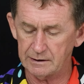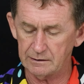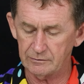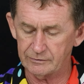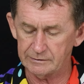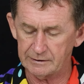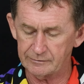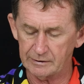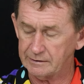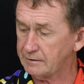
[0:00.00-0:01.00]
thinners on
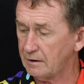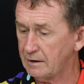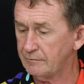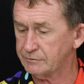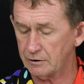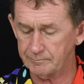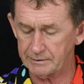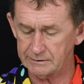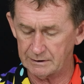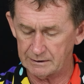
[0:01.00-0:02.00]
this. I have
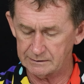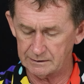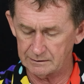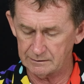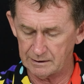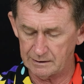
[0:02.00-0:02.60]
turpentine there.